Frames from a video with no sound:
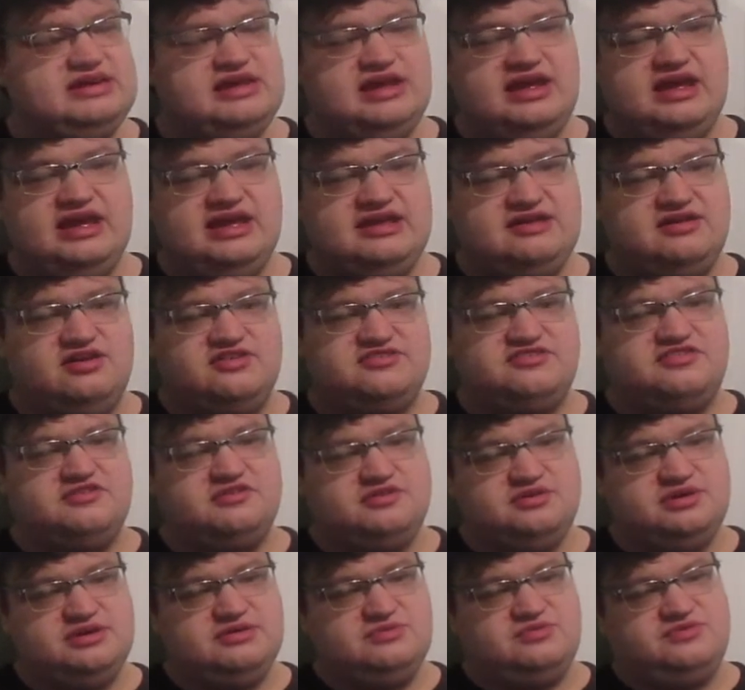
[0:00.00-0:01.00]
And
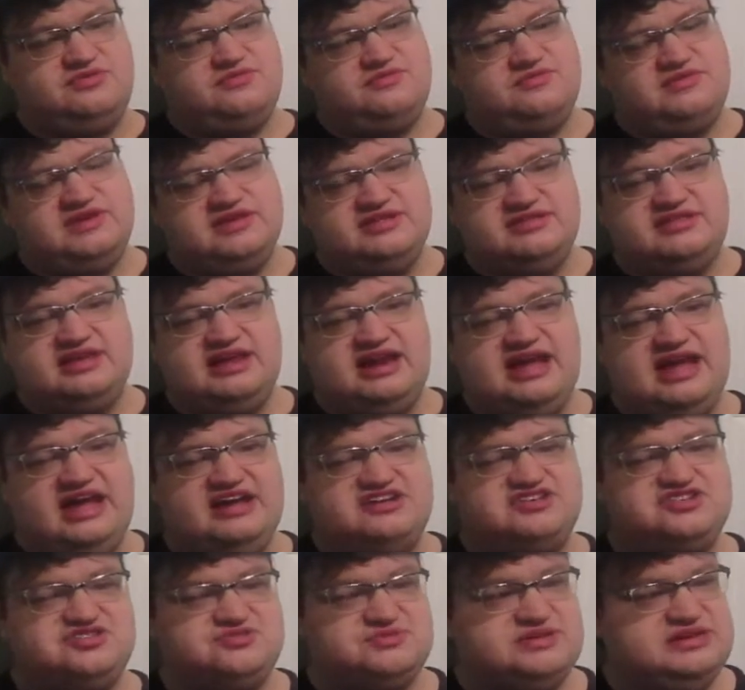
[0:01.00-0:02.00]
also it was revealed that
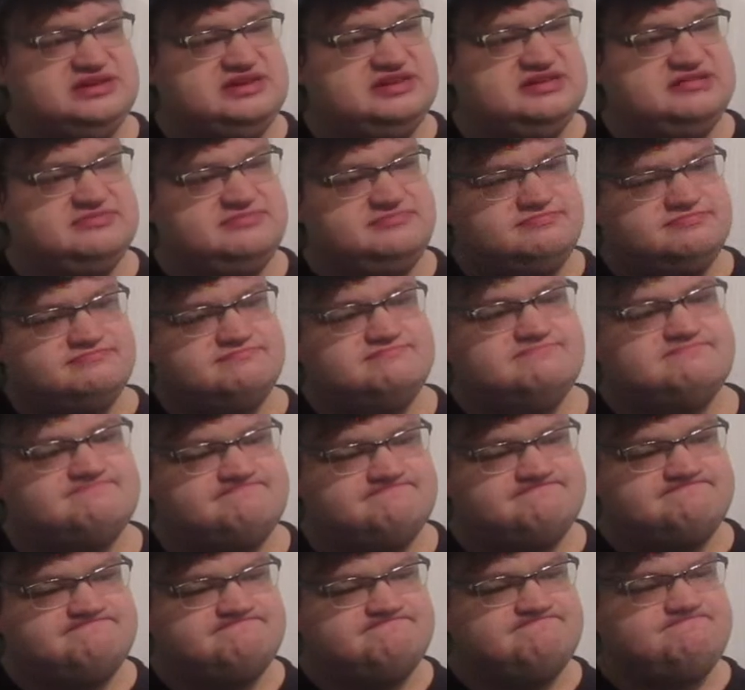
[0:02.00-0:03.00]
Astrid
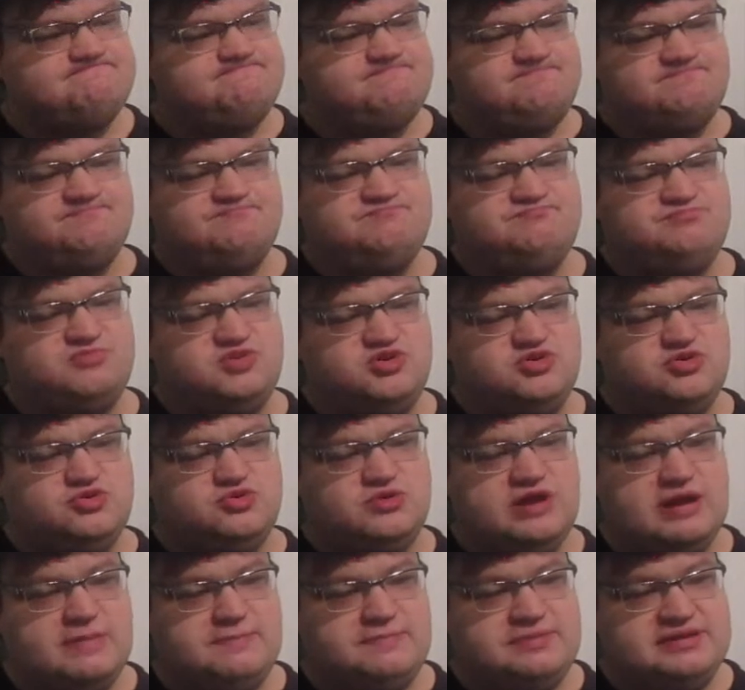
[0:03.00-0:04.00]

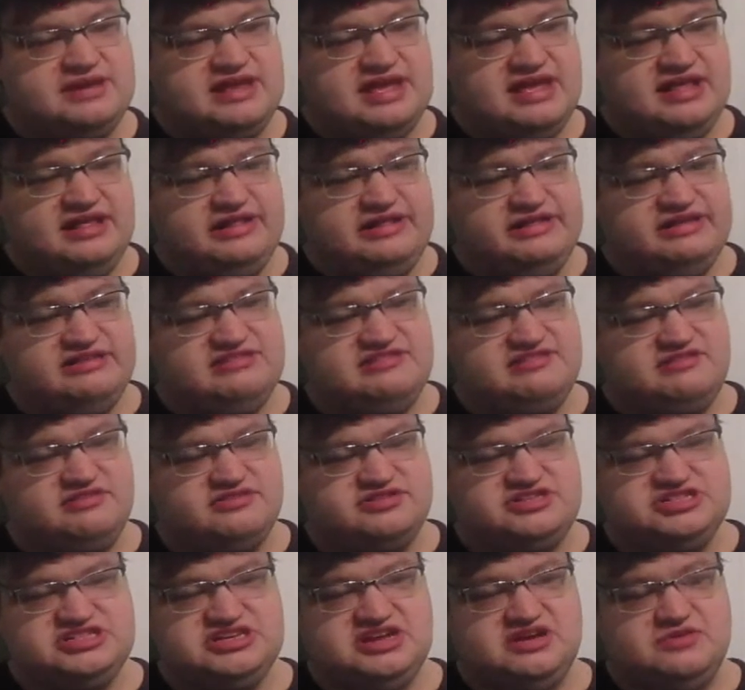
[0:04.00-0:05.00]
grew up in hell, and so
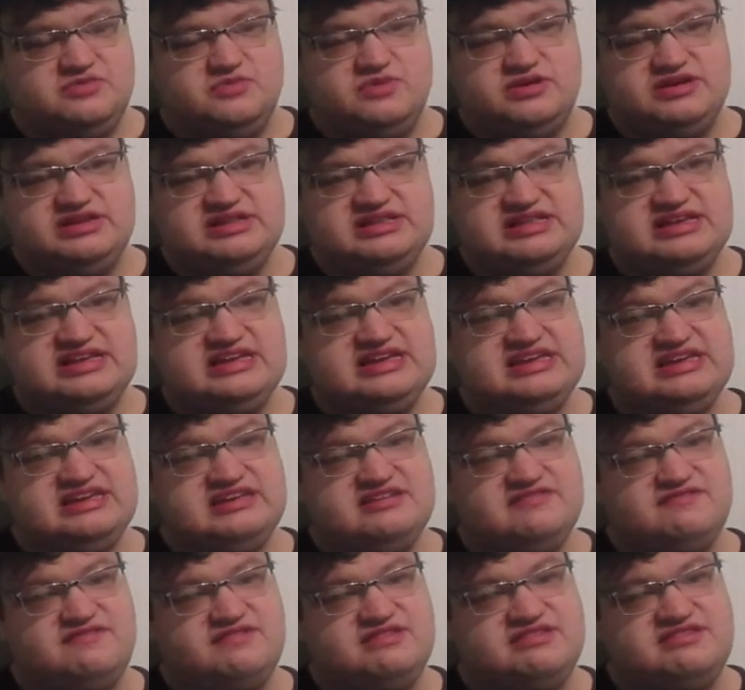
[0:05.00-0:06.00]
she don't want to
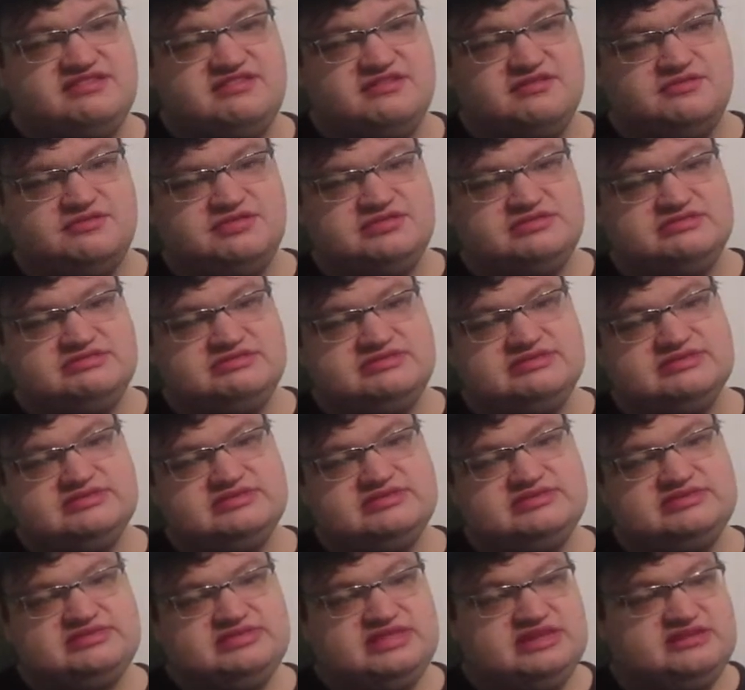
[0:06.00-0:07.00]
leave, and so
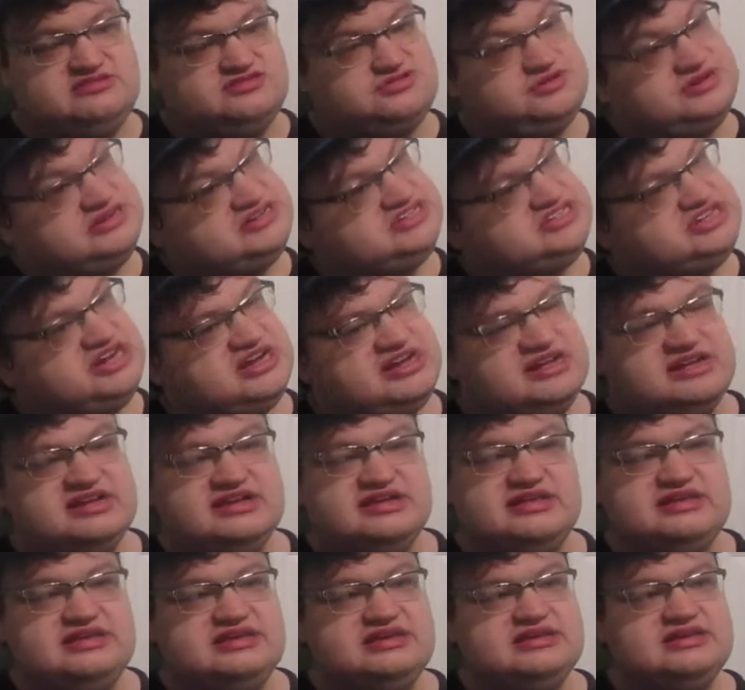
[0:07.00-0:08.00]
they tricked
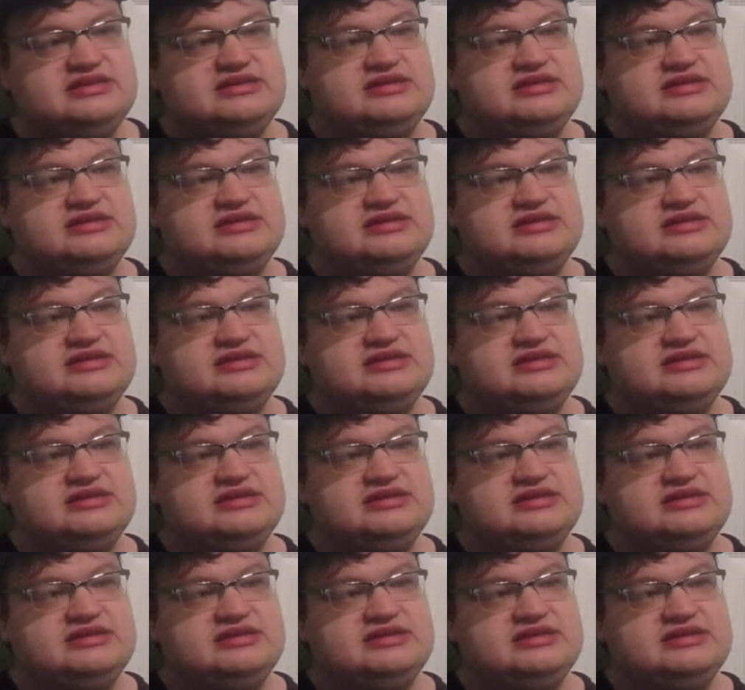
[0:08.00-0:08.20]
John.